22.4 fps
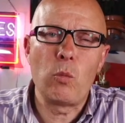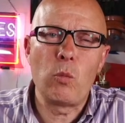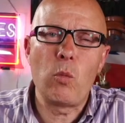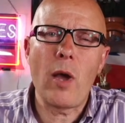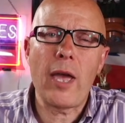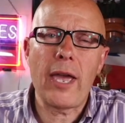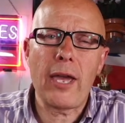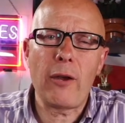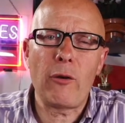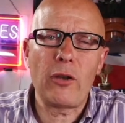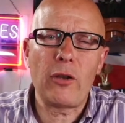
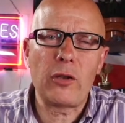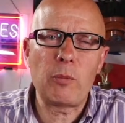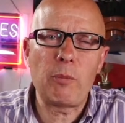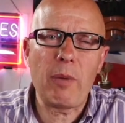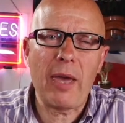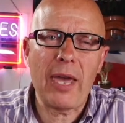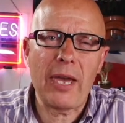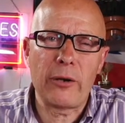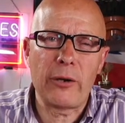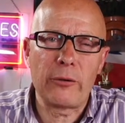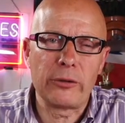Where are the
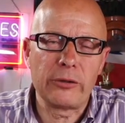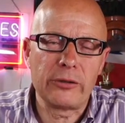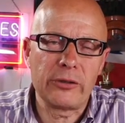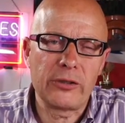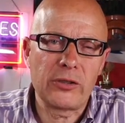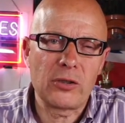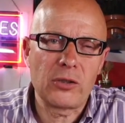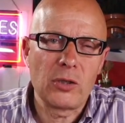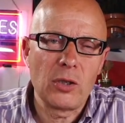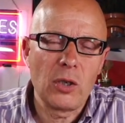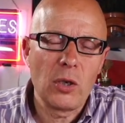
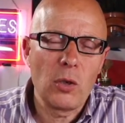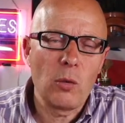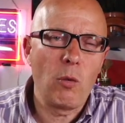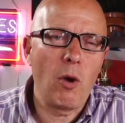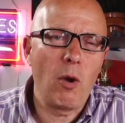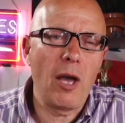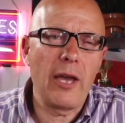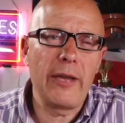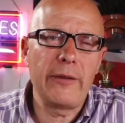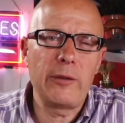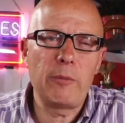parents?
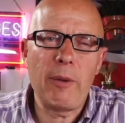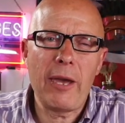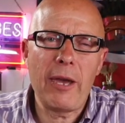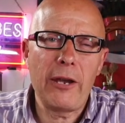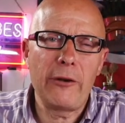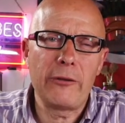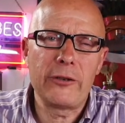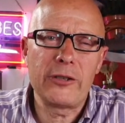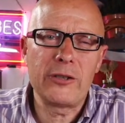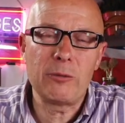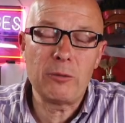Why are the
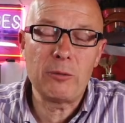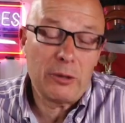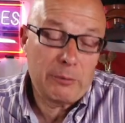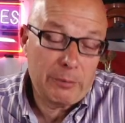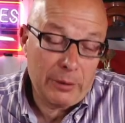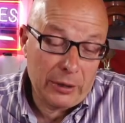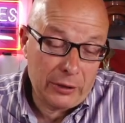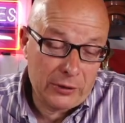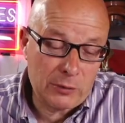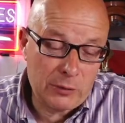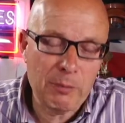parents at work?
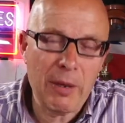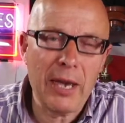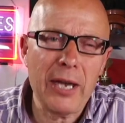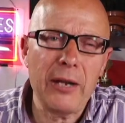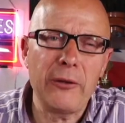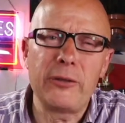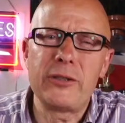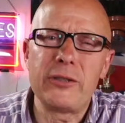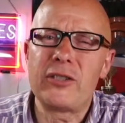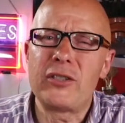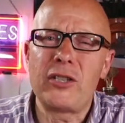Because
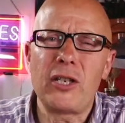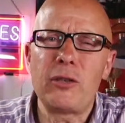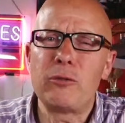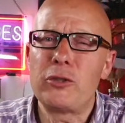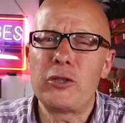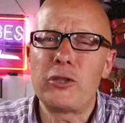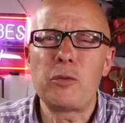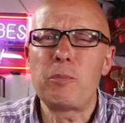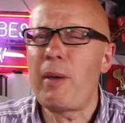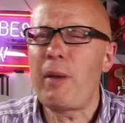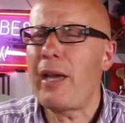parents don't
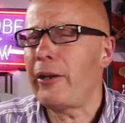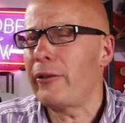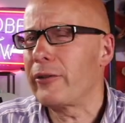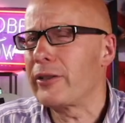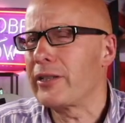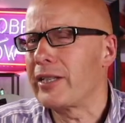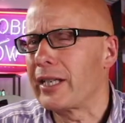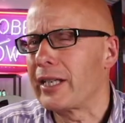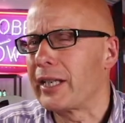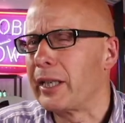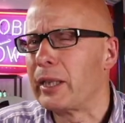do
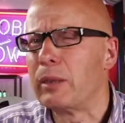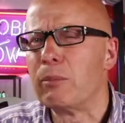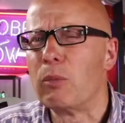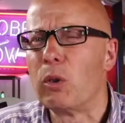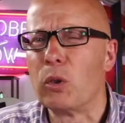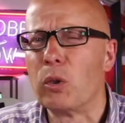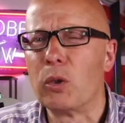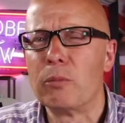parenting anymore.